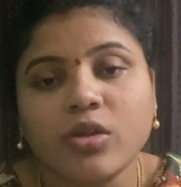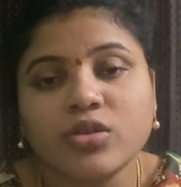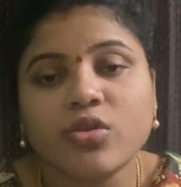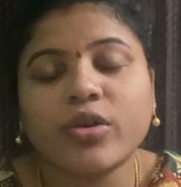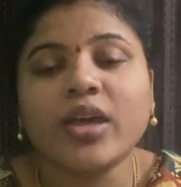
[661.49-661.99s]

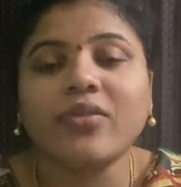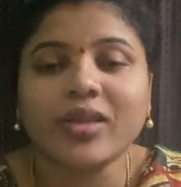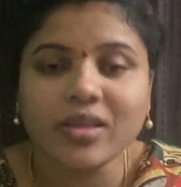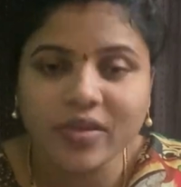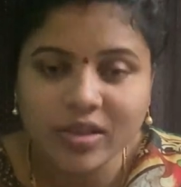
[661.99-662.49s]
So okay,
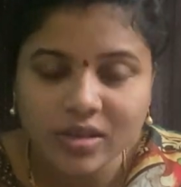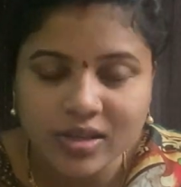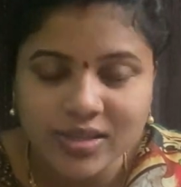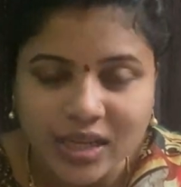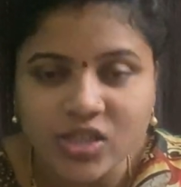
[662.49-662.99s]
even
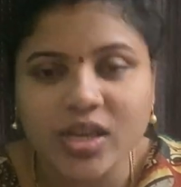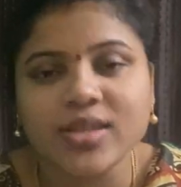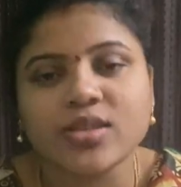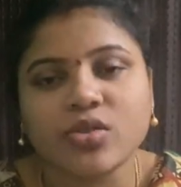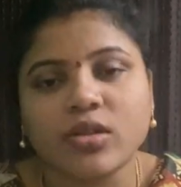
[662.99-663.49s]
in such
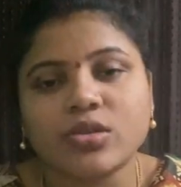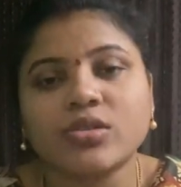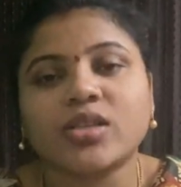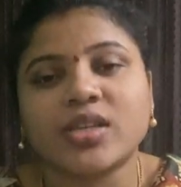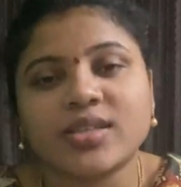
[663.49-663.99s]
cases also
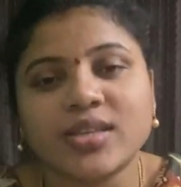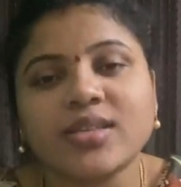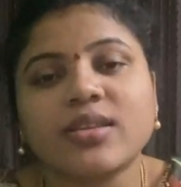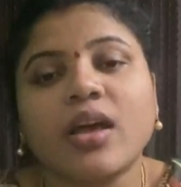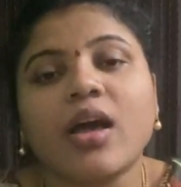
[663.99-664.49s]
the
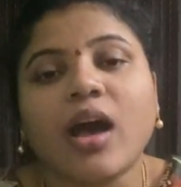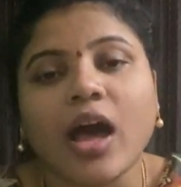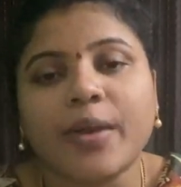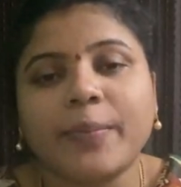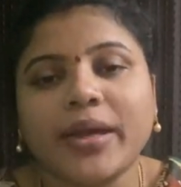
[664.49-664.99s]
justice
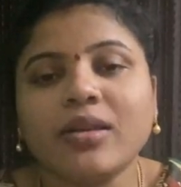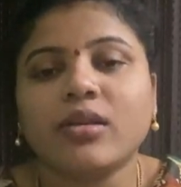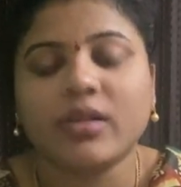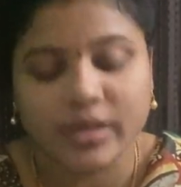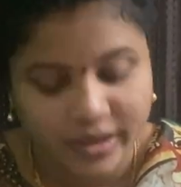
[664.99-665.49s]
are being
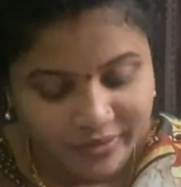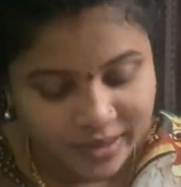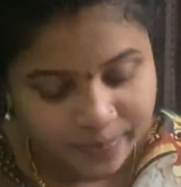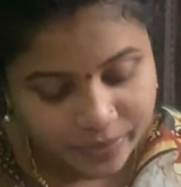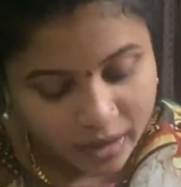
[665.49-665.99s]

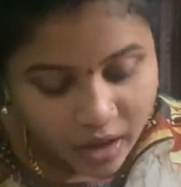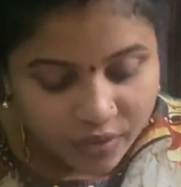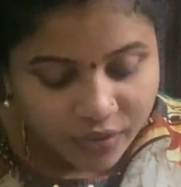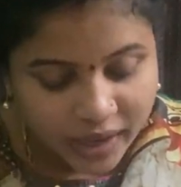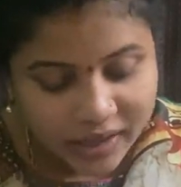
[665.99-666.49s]
given. And
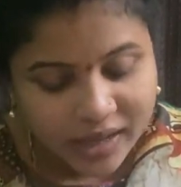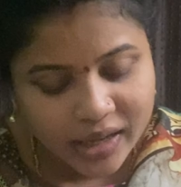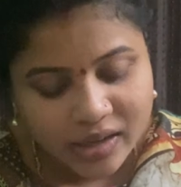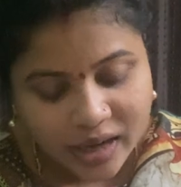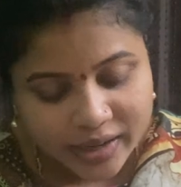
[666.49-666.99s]
finally,
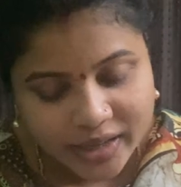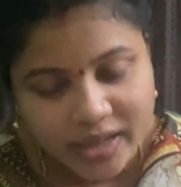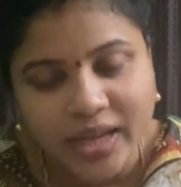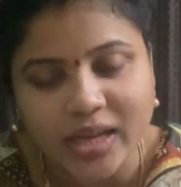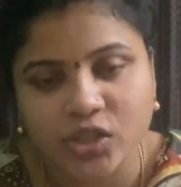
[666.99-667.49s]
in
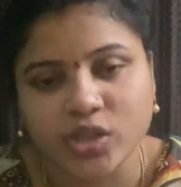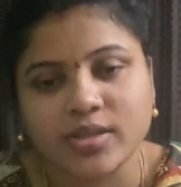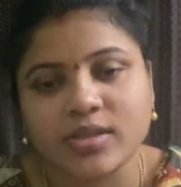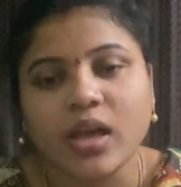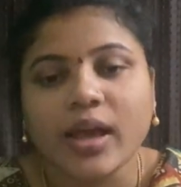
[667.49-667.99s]
conducting
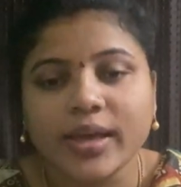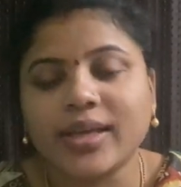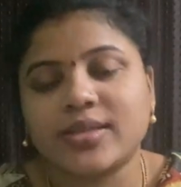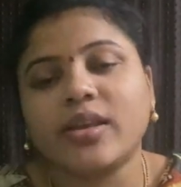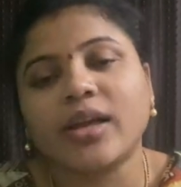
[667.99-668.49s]
elections,
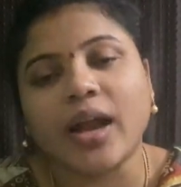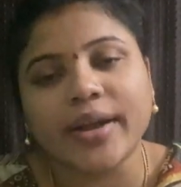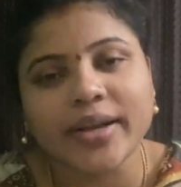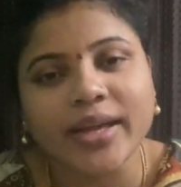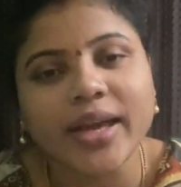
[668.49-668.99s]
yes, in
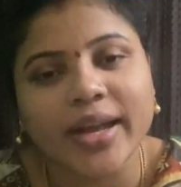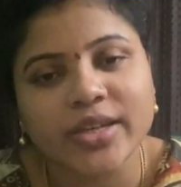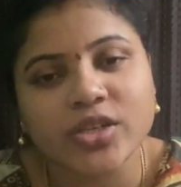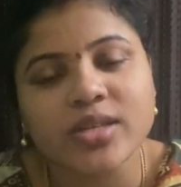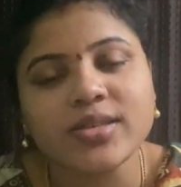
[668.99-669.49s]
conducting
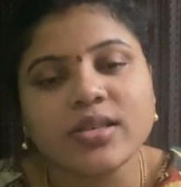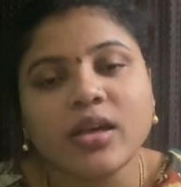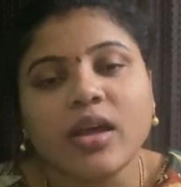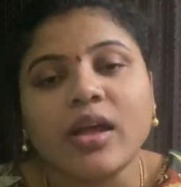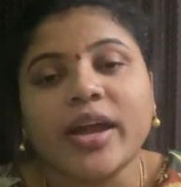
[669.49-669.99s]
elections,
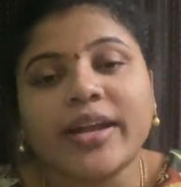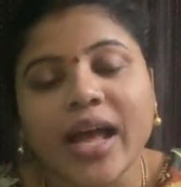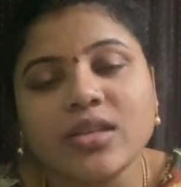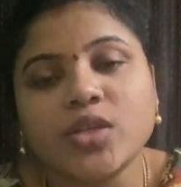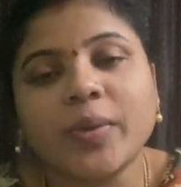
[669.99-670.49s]
it
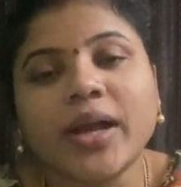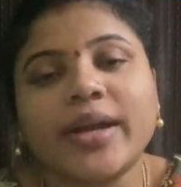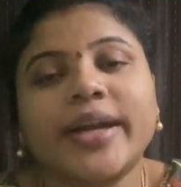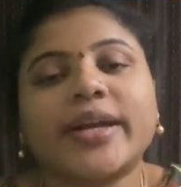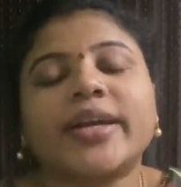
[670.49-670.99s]
has to be
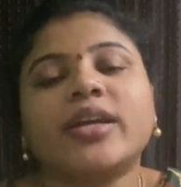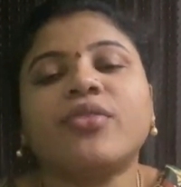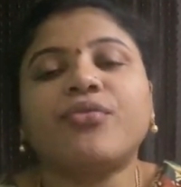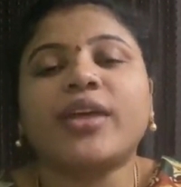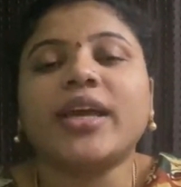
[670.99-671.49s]
conducted in a
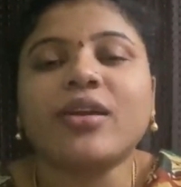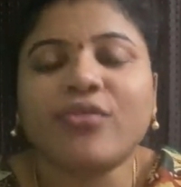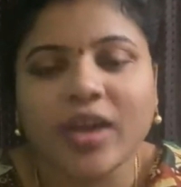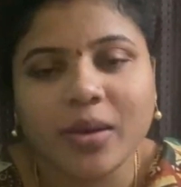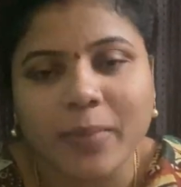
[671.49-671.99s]
free and
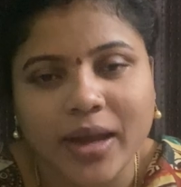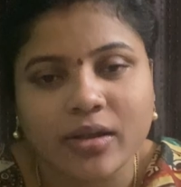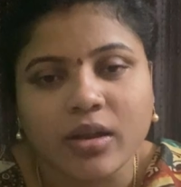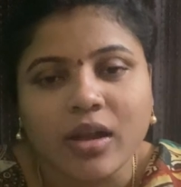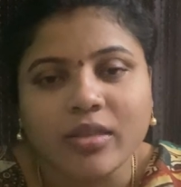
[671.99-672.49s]
fair
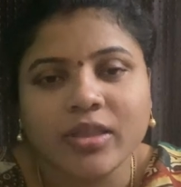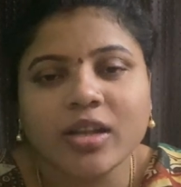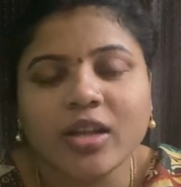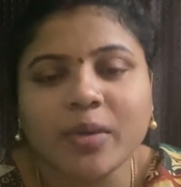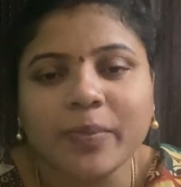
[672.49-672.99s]
manner.
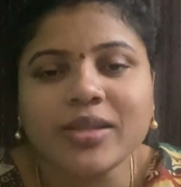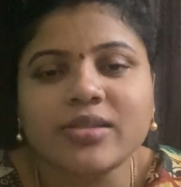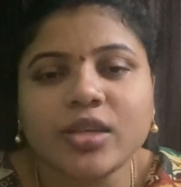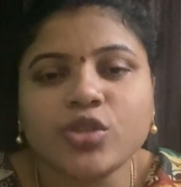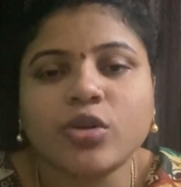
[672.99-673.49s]
That means
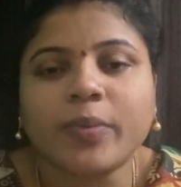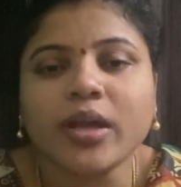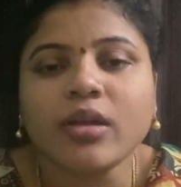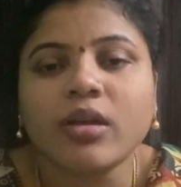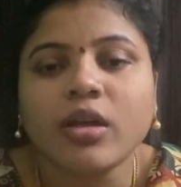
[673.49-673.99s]
there should be
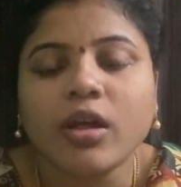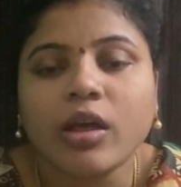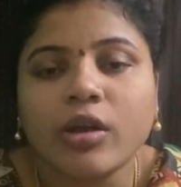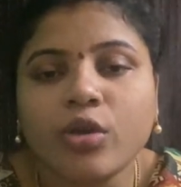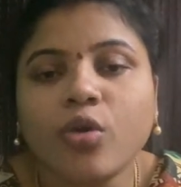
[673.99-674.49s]

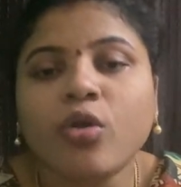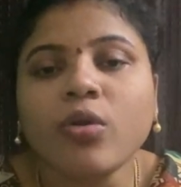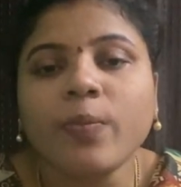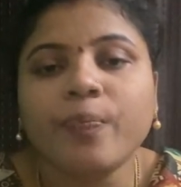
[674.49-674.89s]
no